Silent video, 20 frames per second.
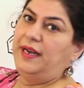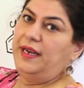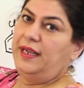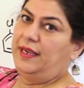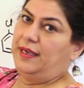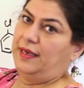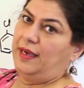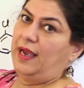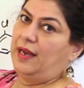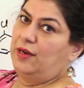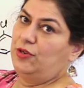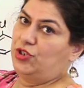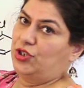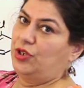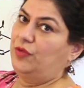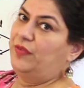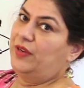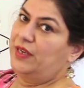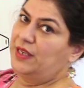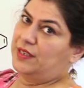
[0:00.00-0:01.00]
any
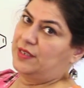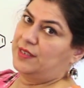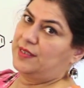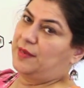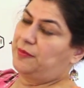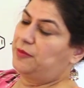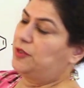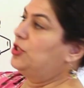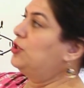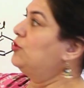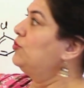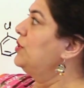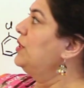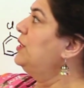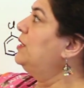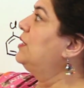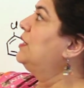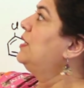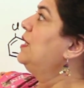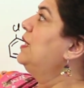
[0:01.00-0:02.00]
halogen, when it is
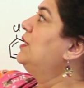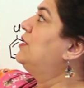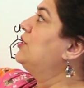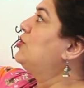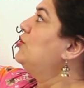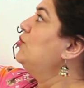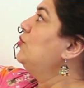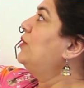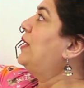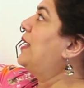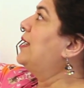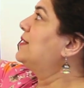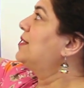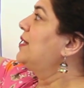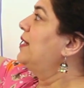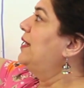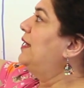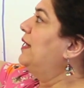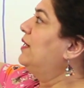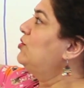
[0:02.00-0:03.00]
substituted, it is known as
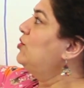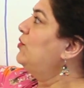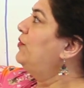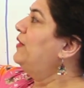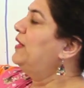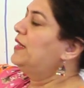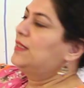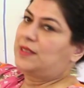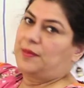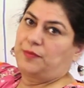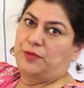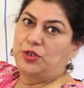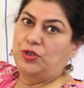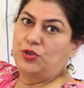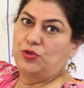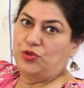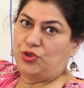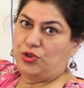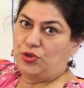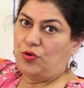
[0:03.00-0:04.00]
the electrophilic
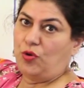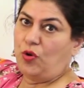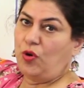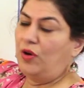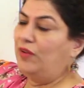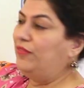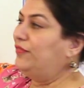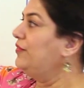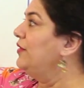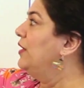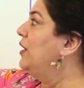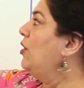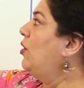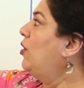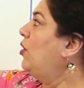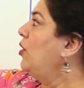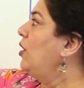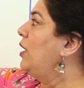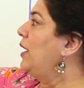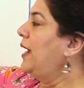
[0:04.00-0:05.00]
substitution of
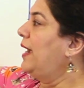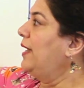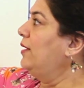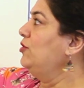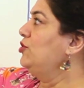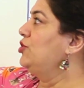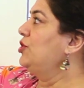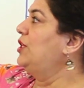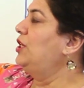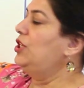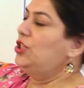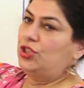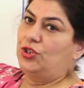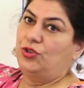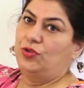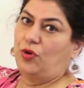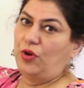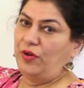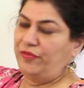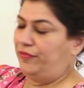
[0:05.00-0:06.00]
or
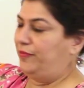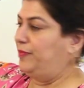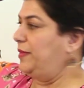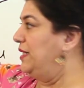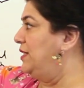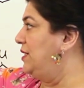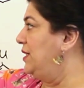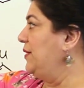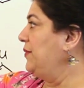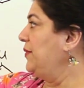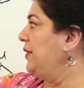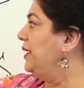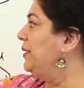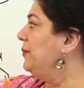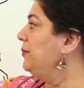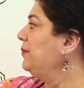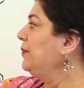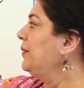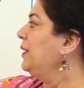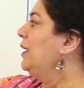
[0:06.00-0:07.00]
halogenation of benzene
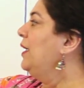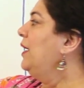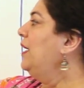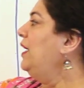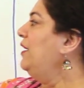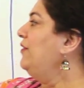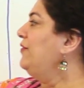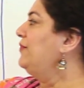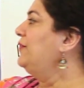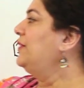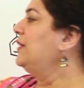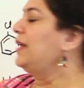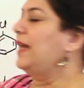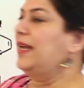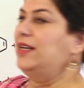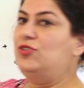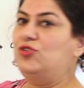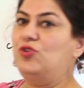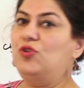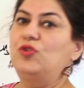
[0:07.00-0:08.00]
ring. If the
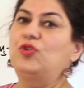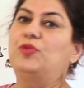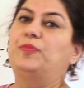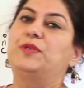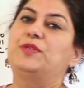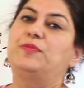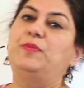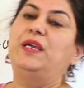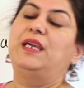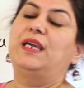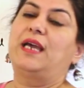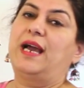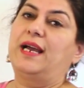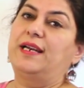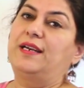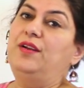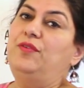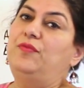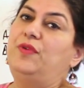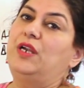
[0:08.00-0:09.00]
nitro group is being
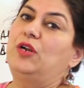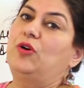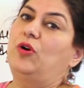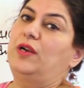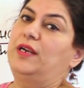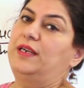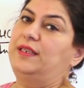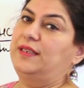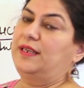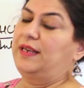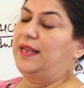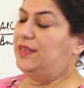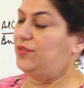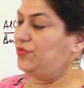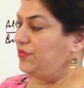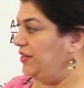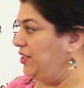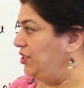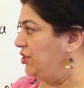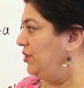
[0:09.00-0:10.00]
added, we call it the
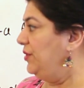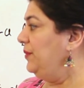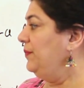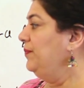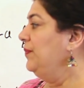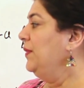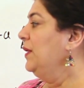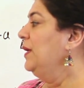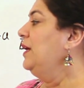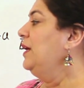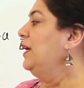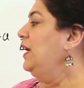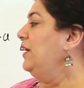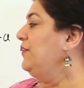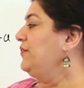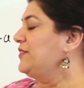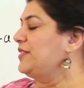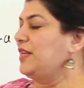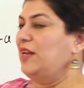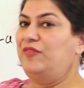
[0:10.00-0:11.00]
nitration.
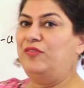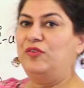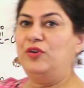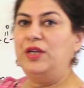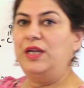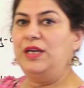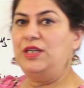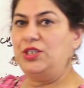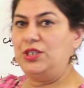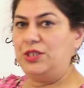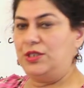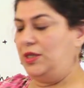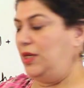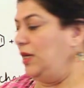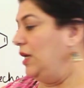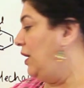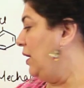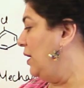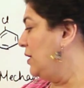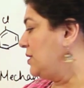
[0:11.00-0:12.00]
If a
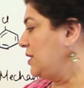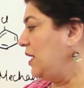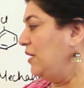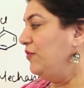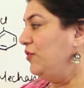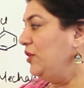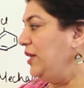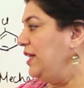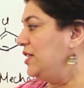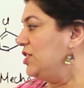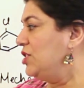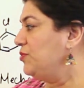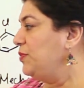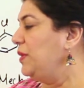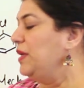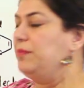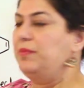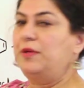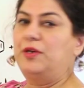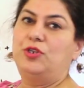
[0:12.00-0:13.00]
sulfonate is
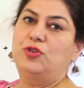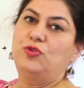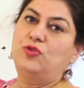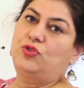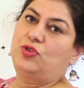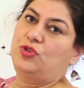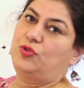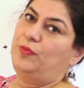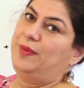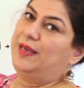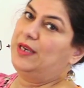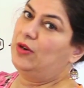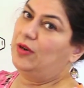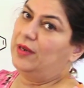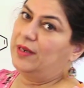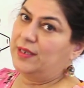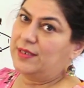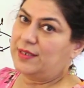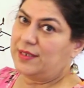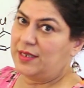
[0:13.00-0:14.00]
being produced, we
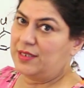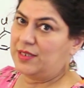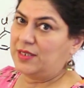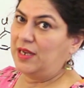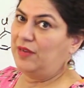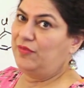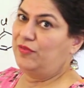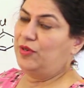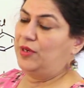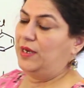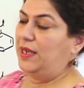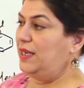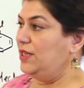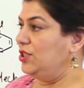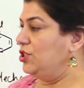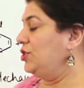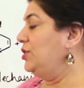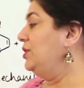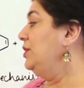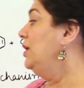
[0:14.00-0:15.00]
call it a
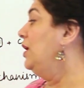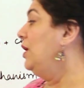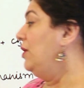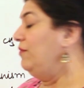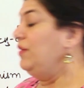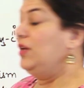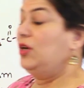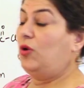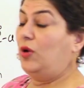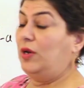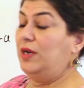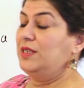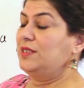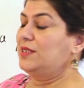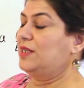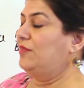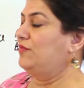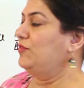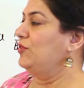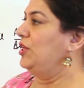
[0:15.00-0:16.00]
sulfonation. We call it
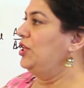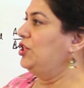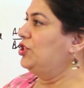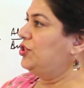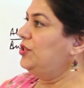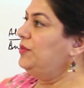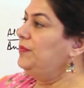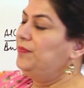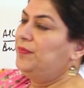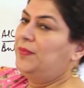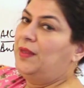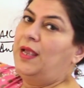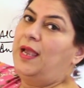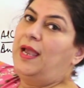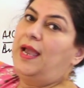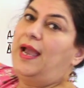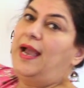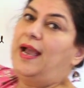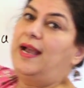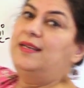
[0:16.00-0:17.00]
sulfonation.
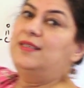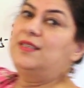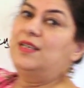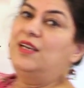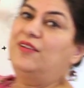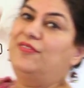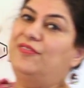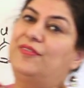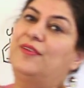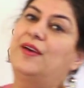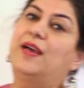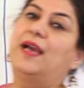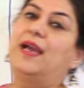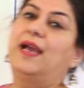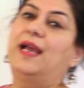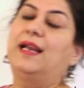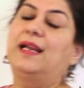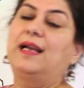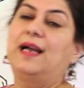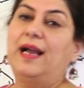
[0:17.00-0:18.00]
And if
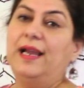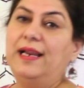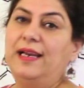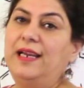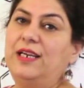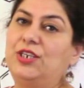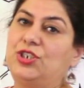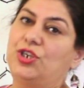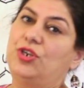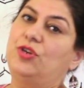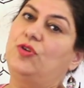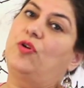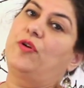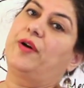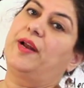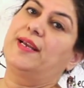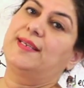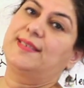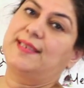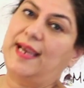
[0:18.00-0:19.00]
alkylation
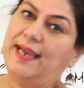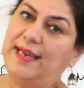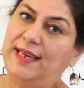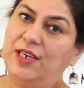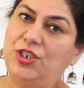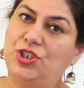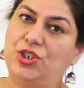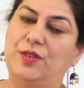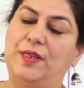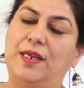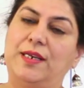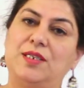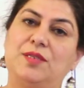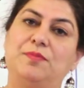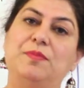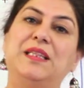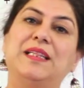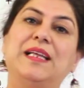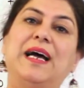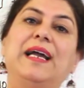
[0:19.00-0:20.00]
or acylation, that is
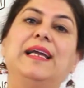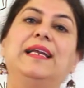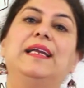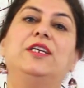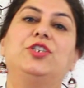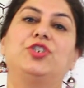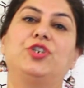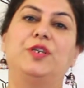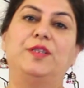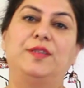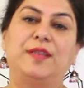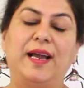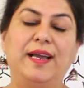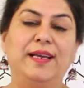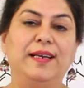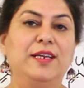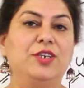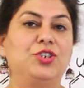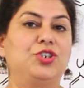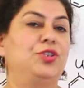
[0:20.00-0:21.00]
methylation,
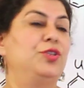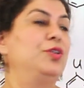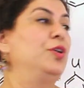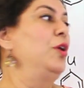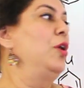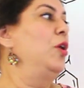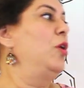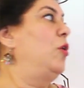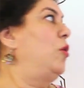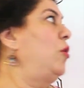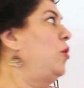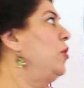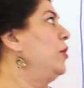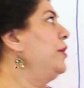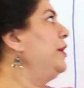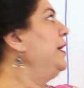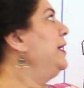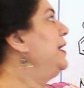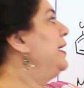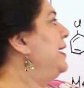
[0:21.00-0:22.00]
ethylation,
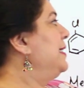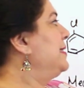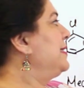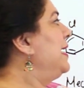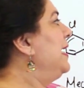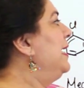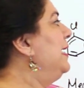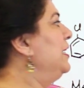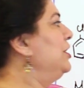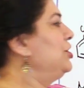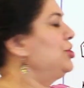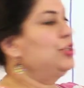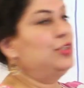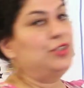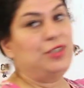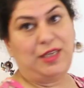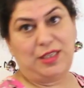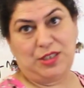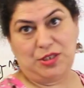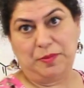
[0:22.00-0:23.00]
or
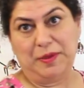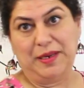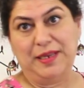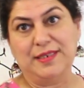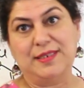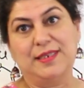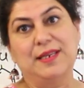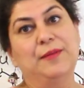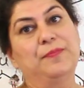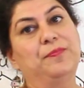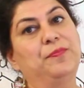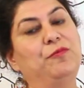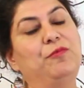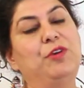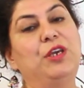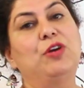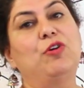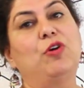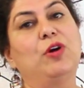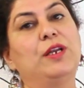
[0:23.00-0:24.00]
acylation takes place,
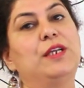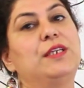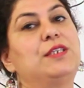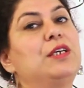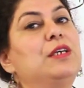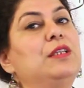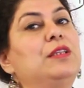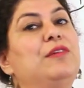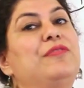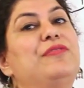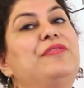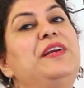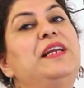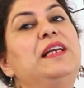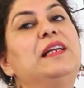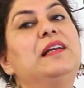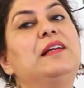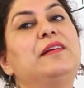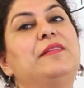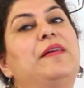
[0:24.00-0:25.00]
we call it the
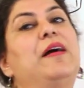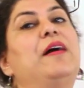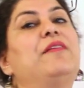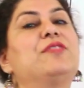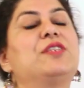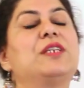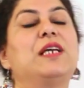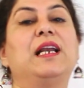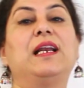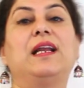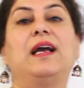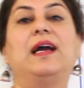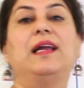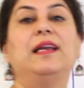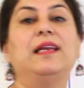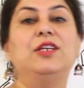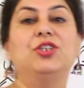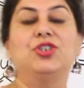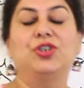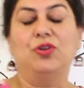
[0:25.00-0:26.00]
Friedel-Crafts
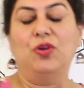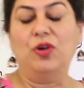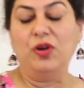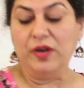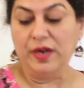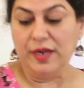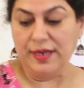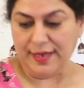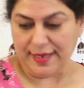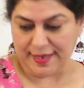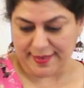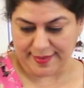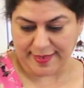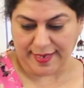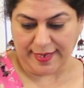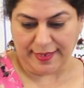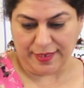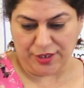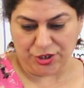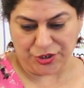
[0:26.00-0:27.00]
alkylation or
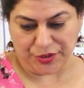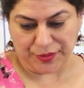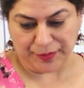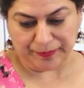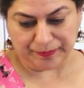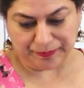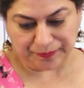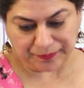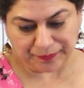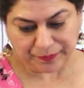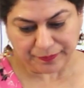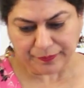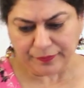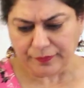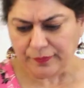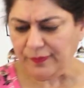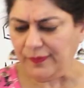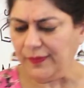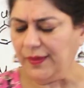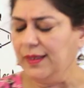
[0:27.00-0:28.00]
acylation.
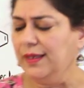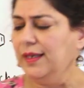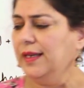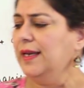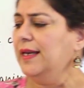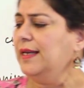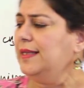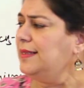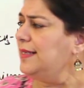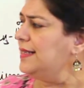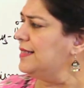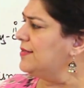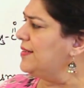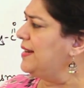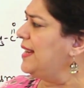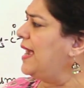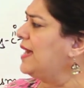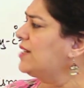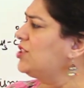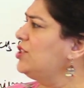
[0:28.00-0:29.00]
These
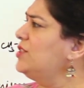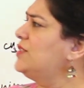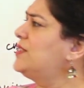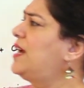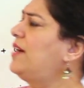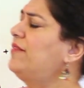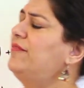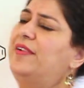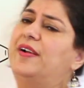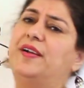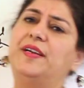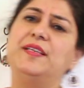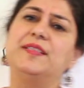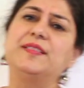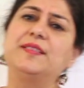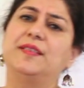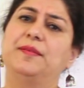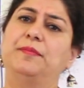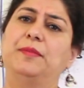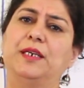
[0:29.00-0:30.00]
reactions are very
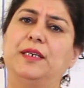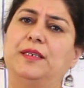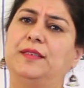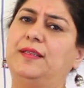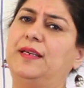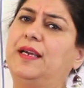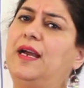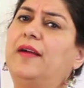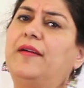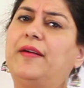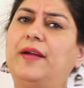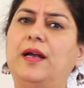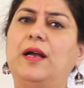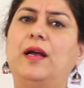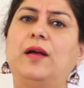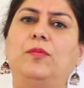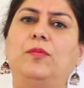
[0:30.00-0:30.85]
similar. They are